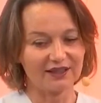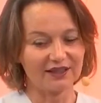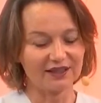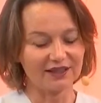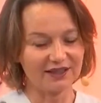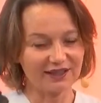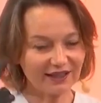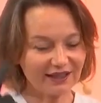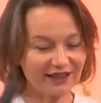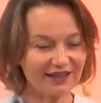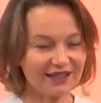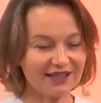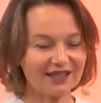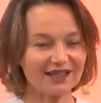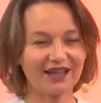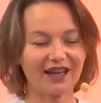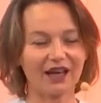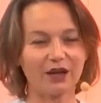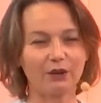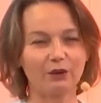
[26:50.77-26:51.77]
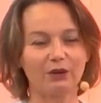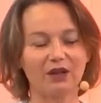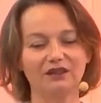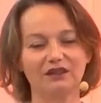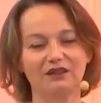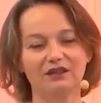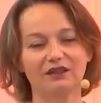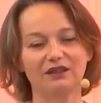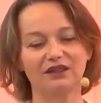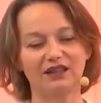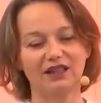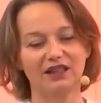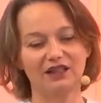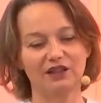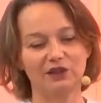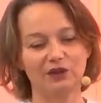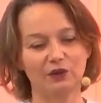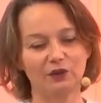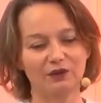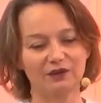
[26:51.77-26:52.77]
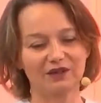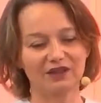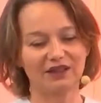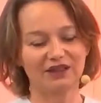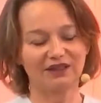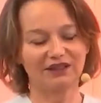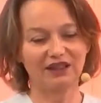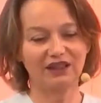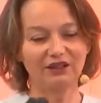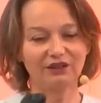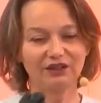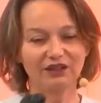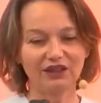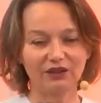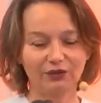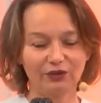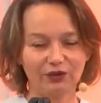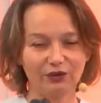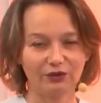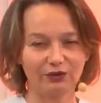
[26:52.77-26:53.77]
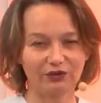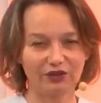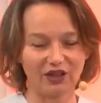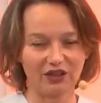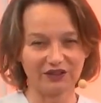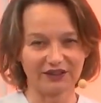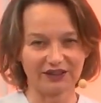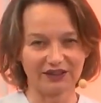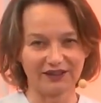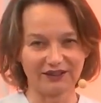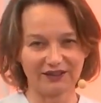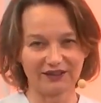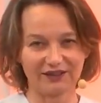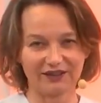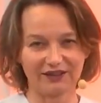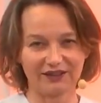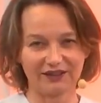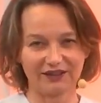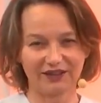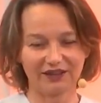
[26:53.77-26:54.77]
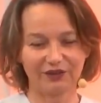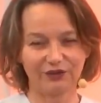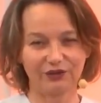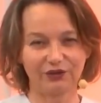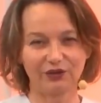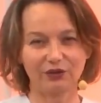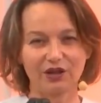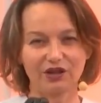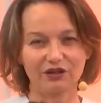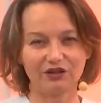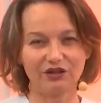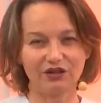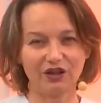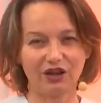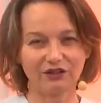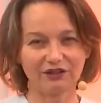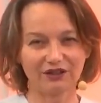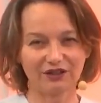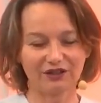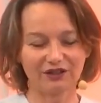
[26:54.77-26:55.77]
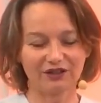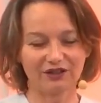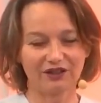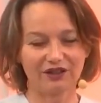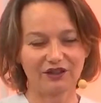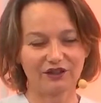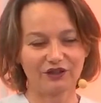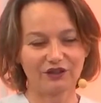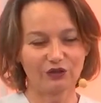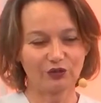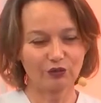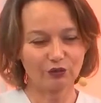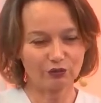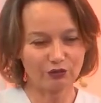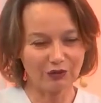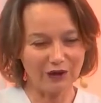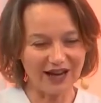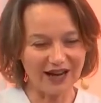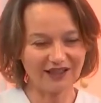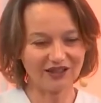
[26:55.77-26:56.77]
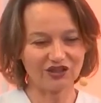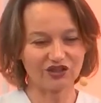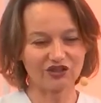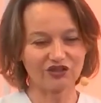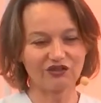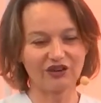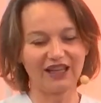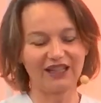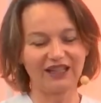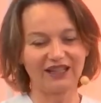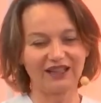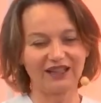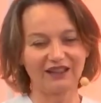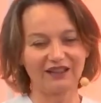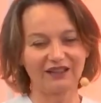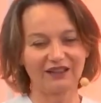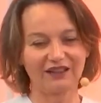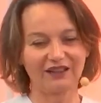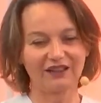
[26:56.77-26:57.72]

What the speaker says: The second thing I want to tell you, that even if you've got it, if you are not the right training,